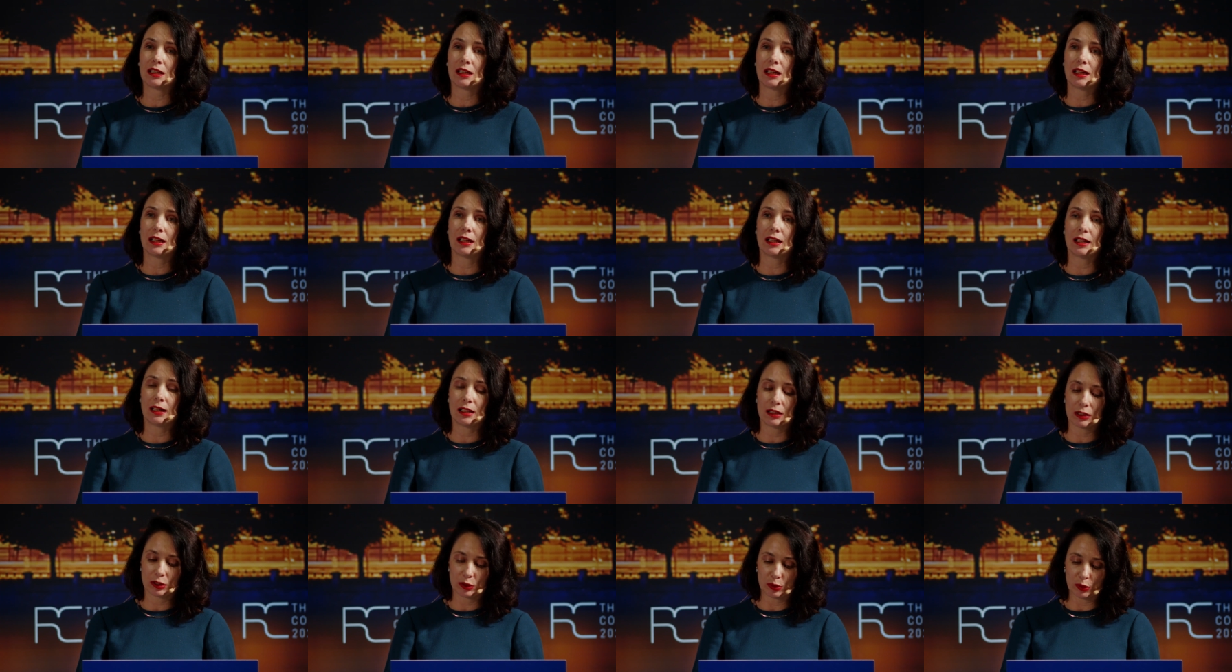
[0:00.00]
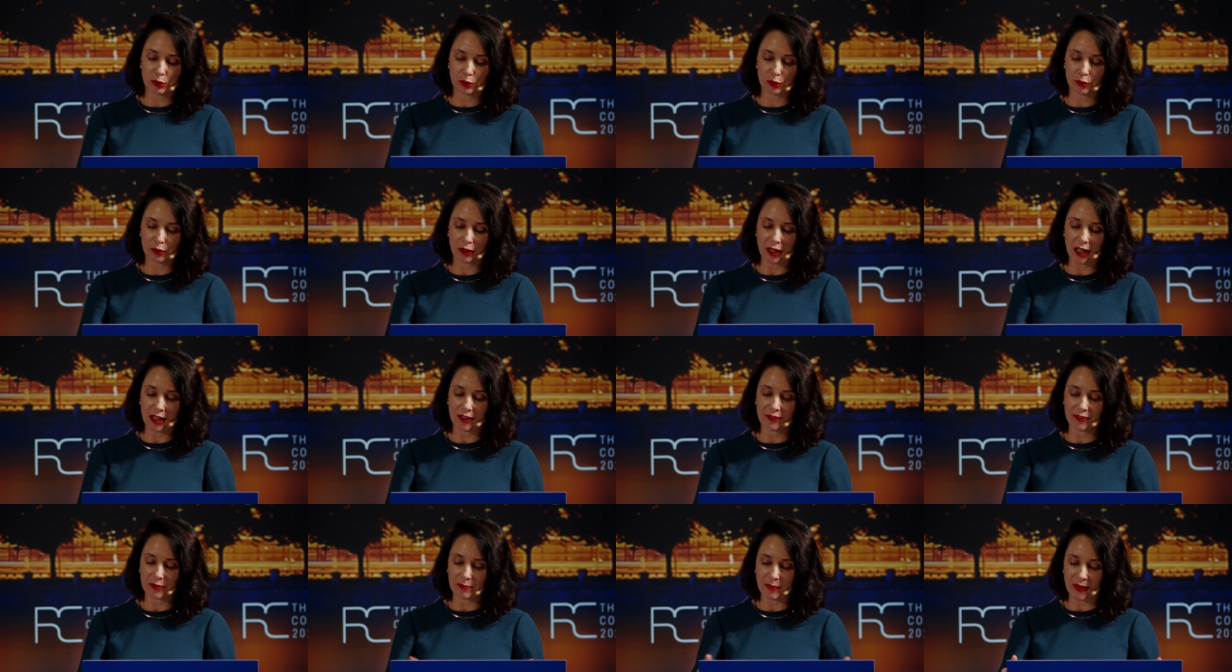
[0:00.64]
uh, who
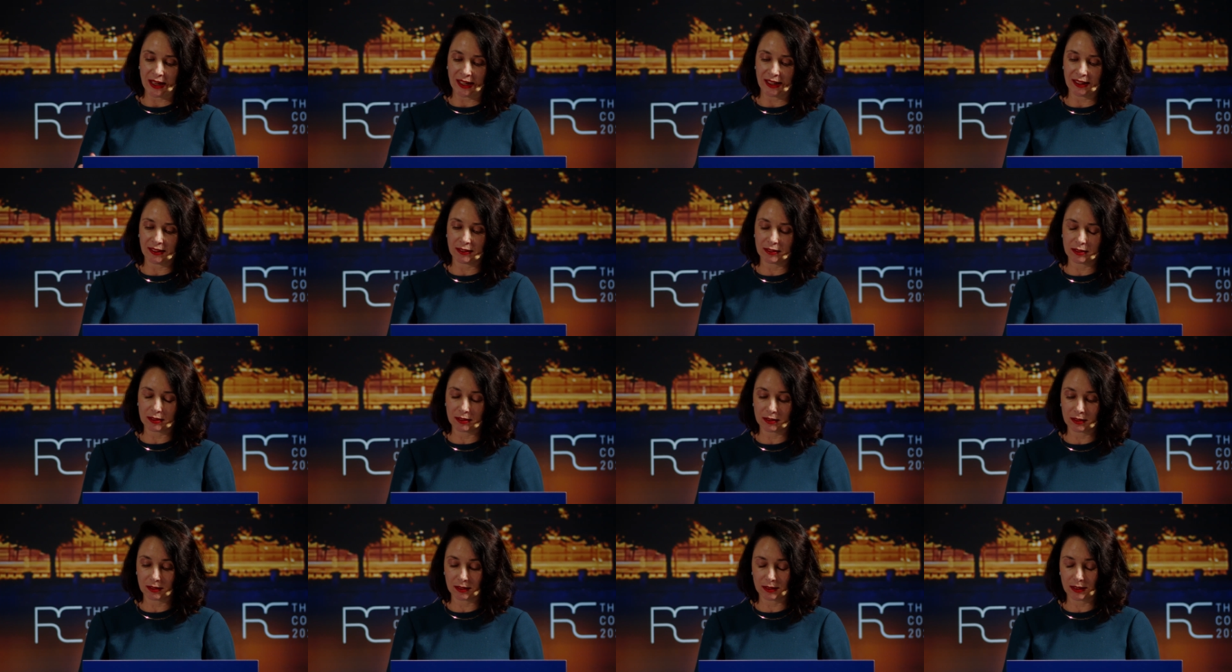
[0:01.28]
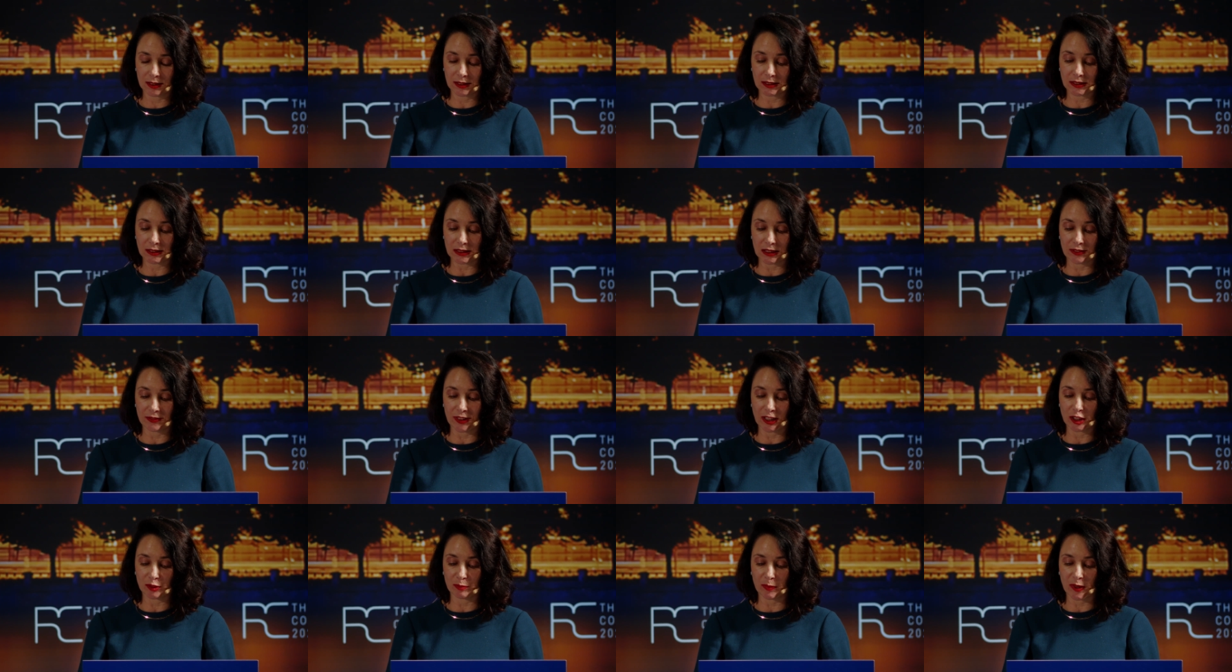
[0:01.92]
have made this
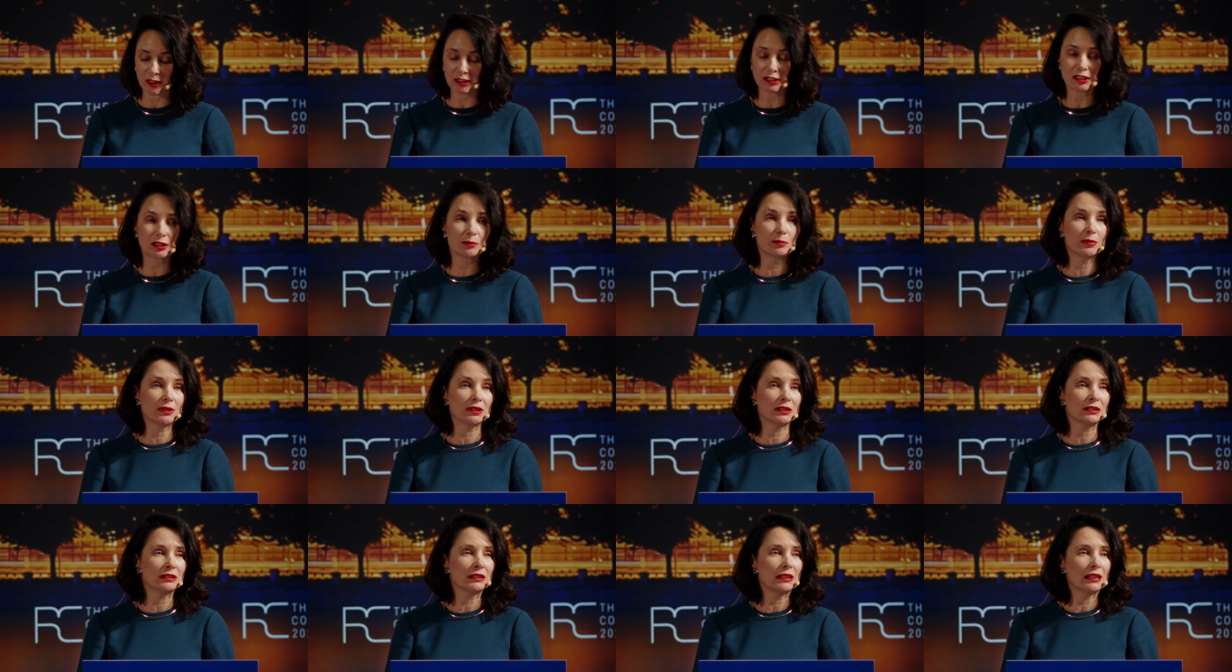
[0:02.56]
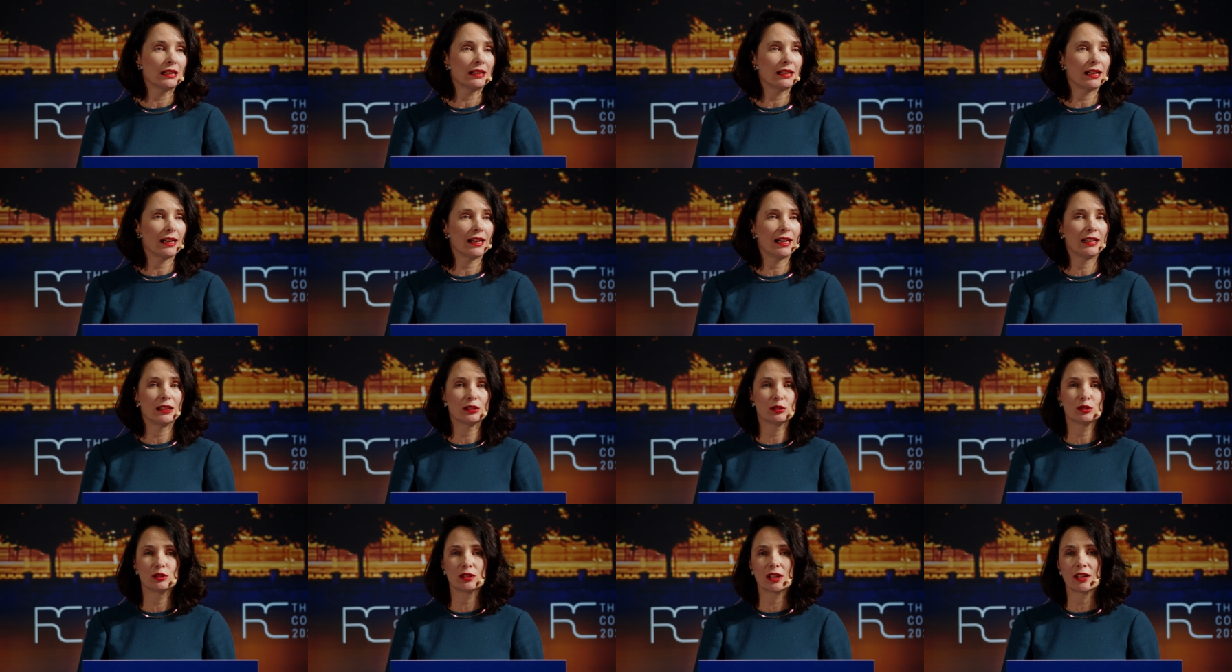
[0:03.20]
event possible and
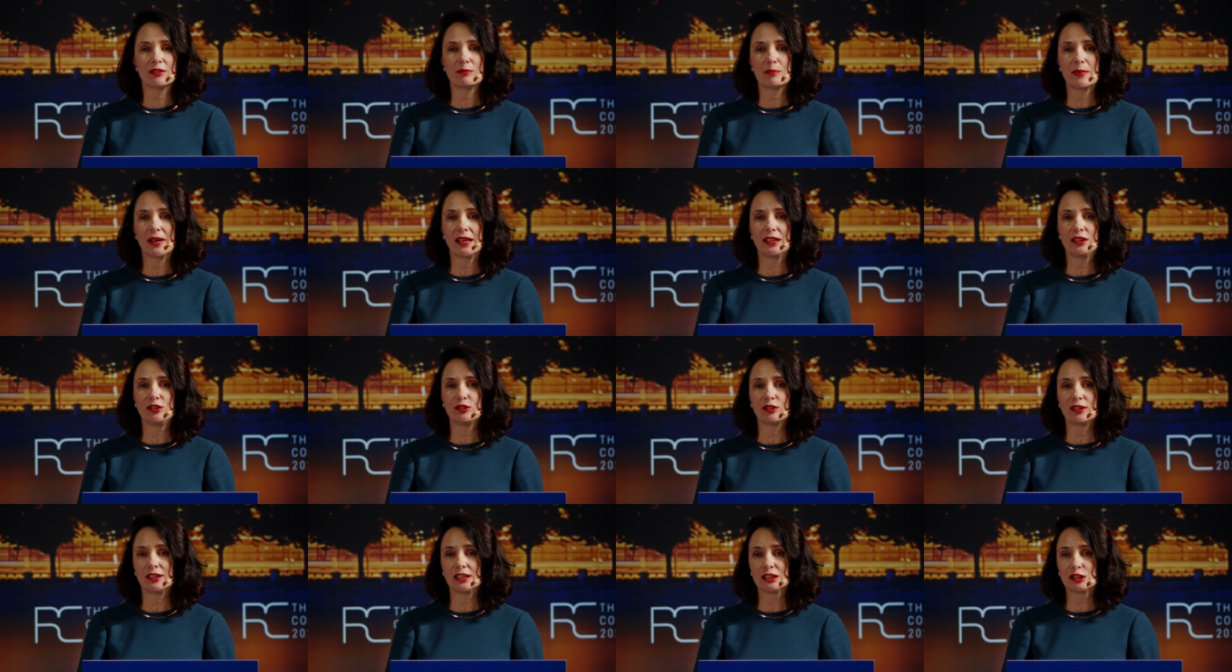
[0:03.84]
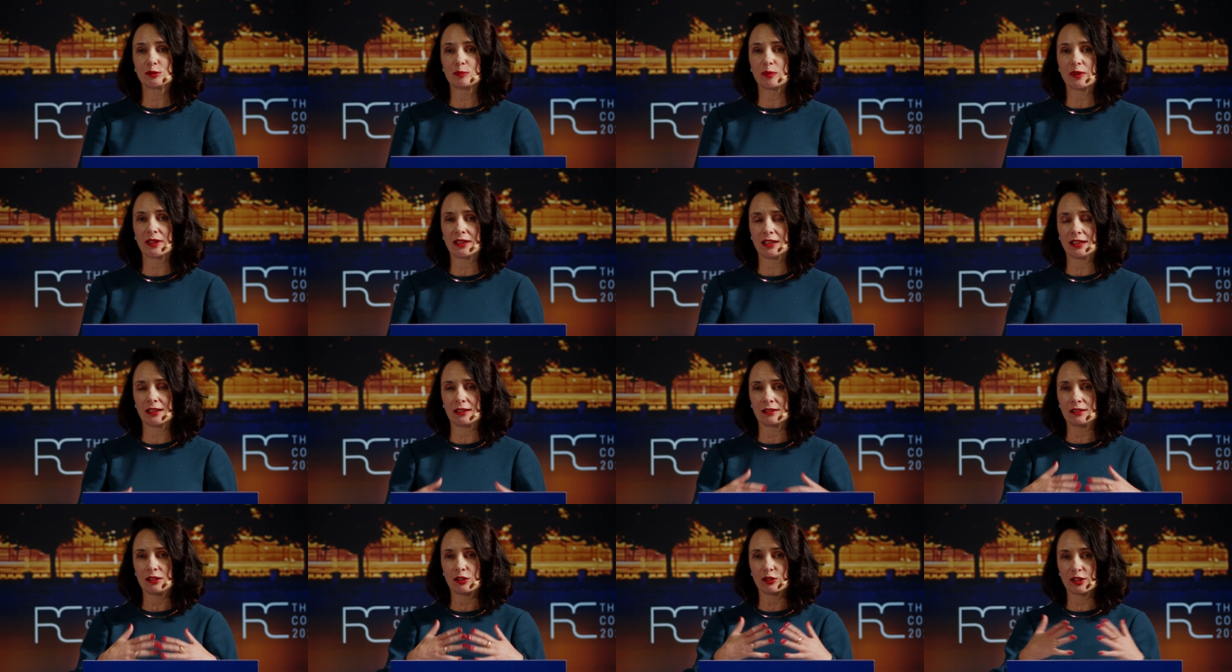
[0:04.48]
who have made your, exper
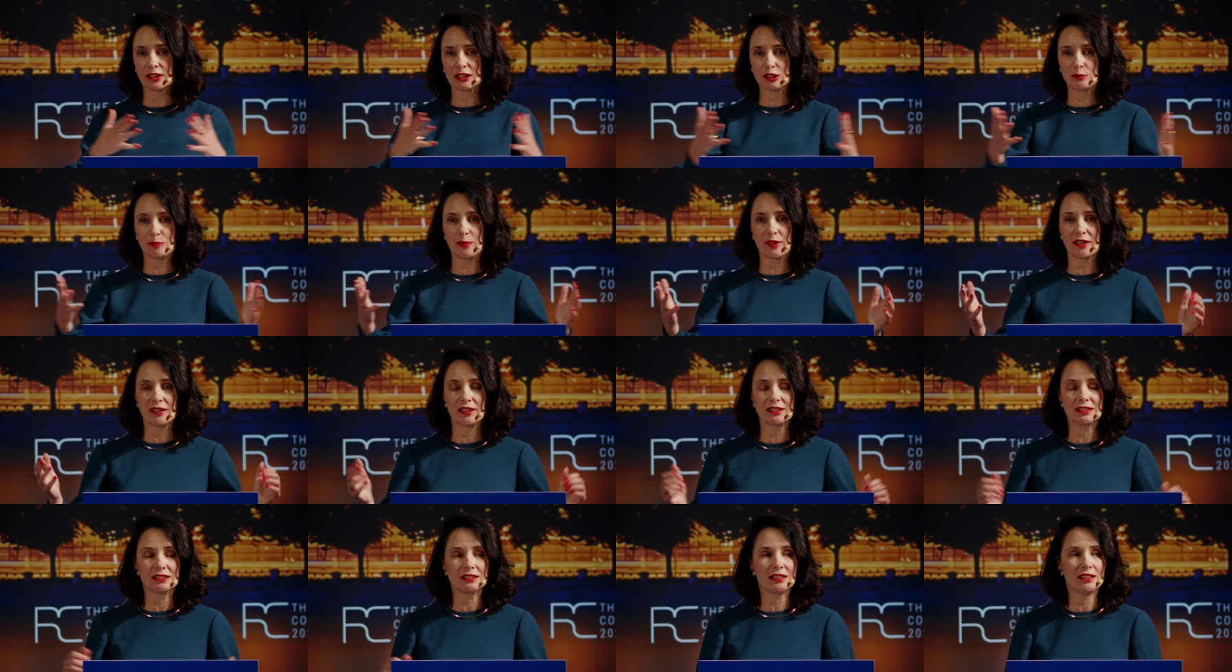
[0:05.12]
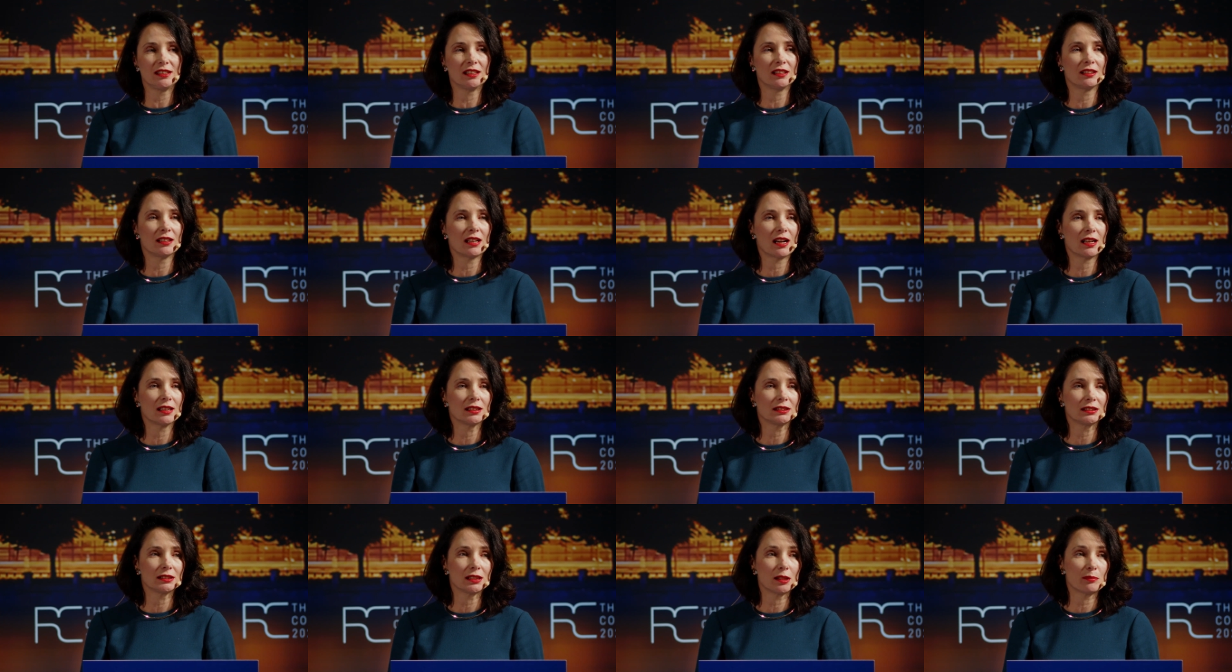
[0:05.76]
uh, your experience here
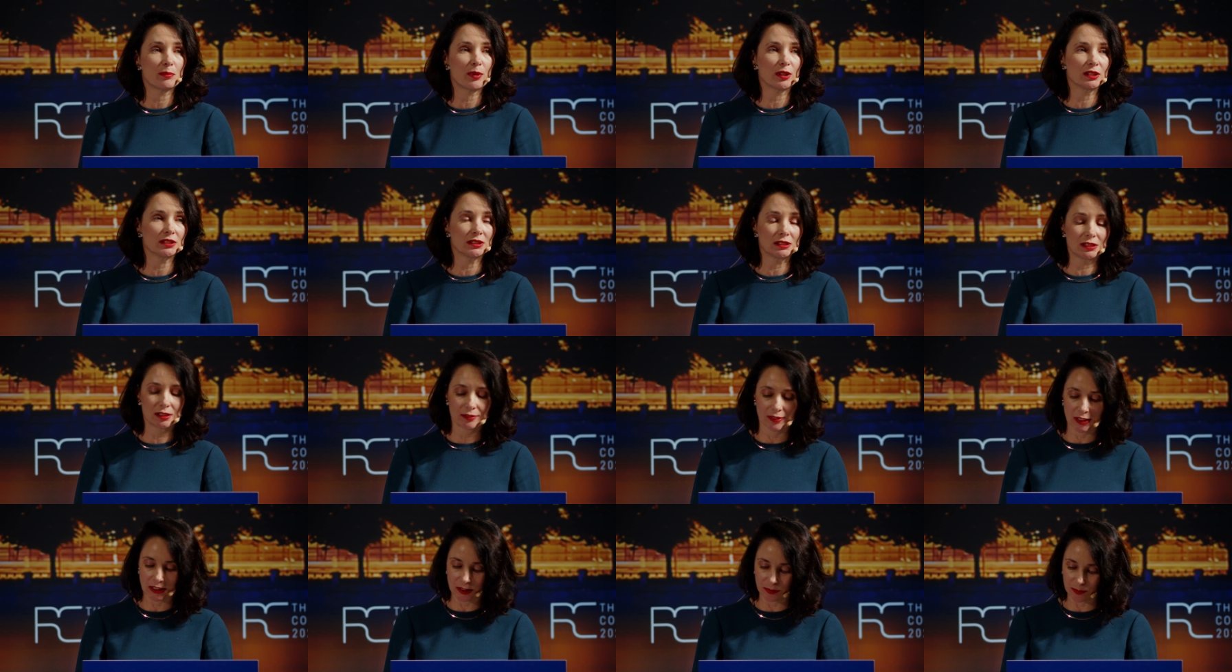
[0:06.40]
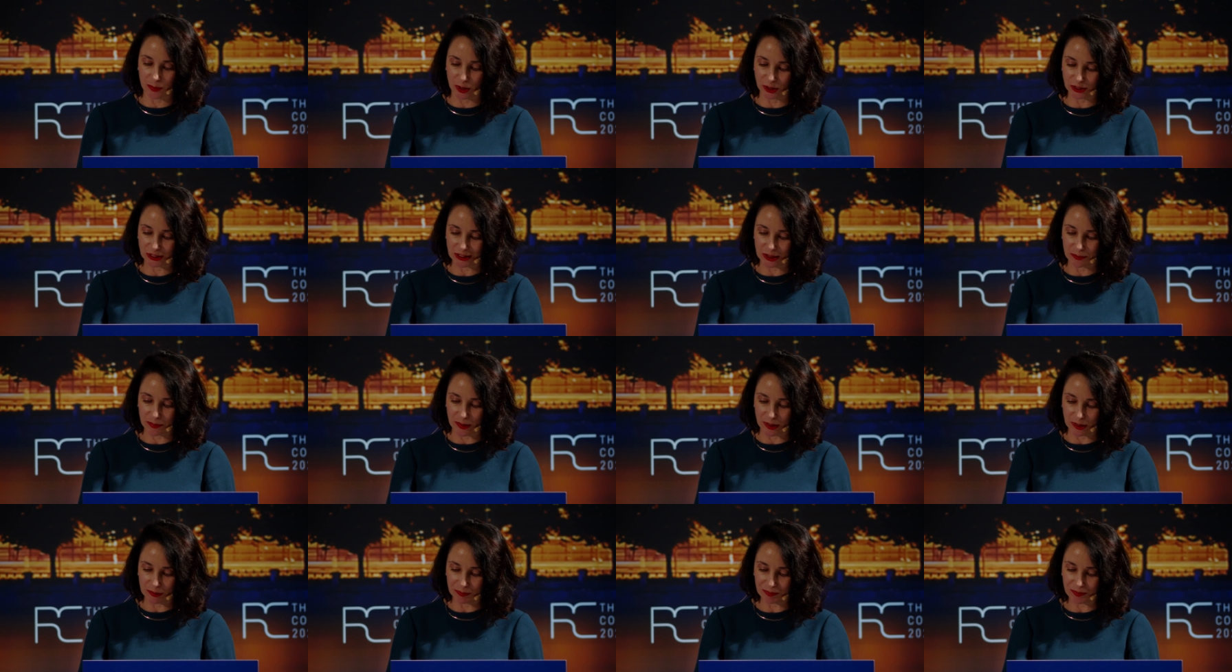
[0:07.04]
as uh, positive as
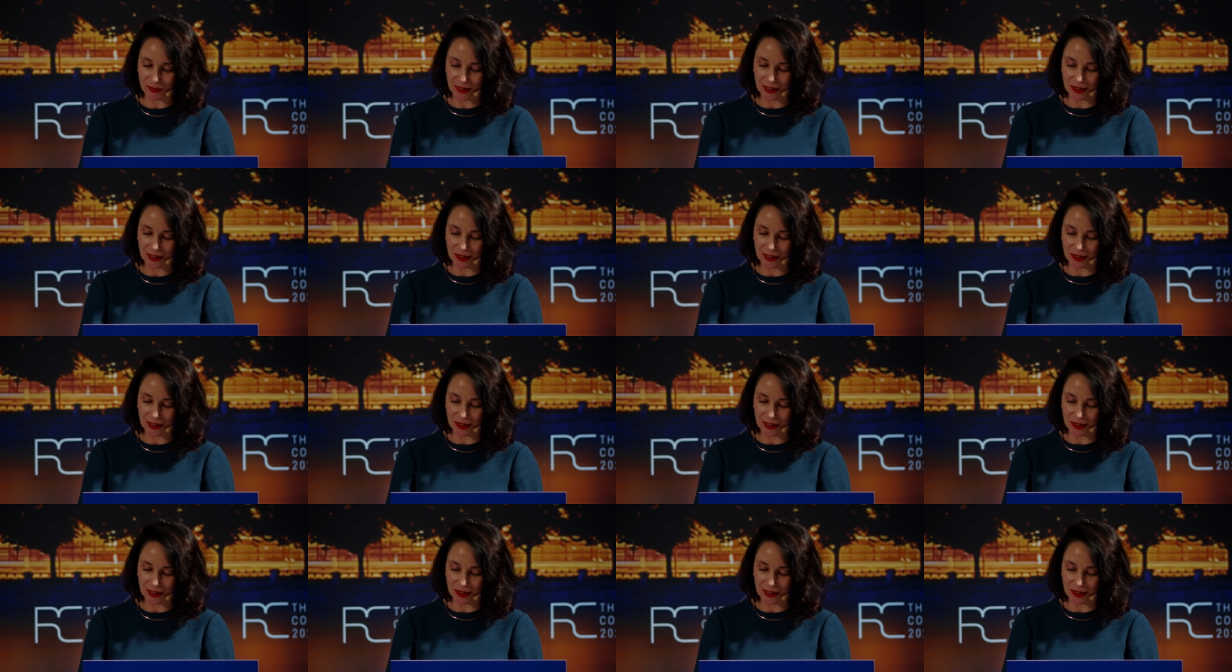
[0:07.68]
possible.